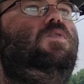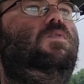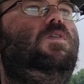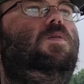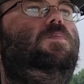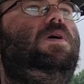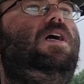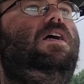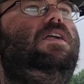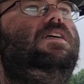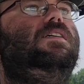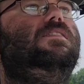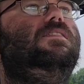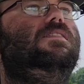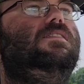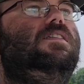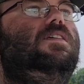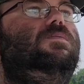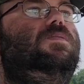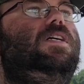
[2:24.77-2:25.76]
robotics and
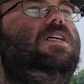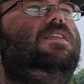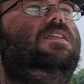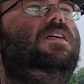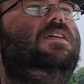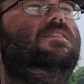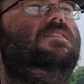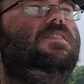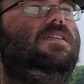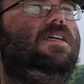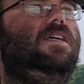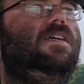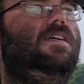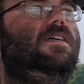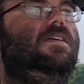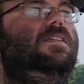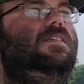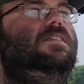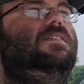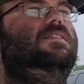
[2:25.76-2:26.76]
stuff like that as a
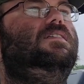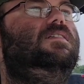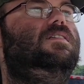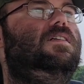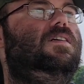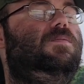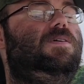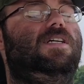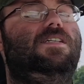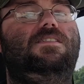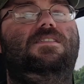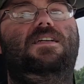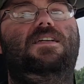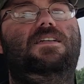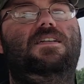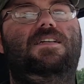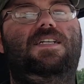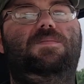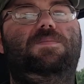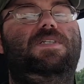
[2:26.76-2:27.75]
kid. When I say
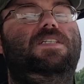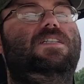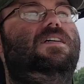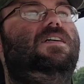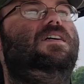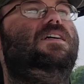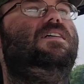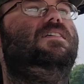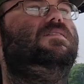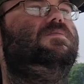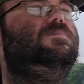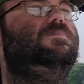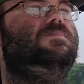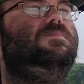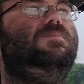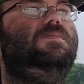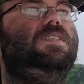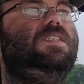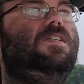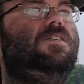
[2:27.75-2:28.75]
kid, I mean like
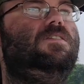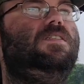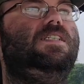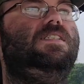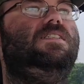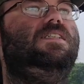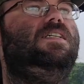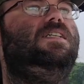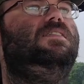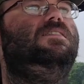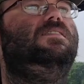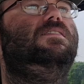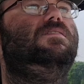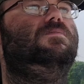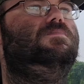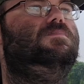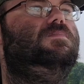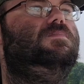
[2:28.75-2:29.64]
early teens,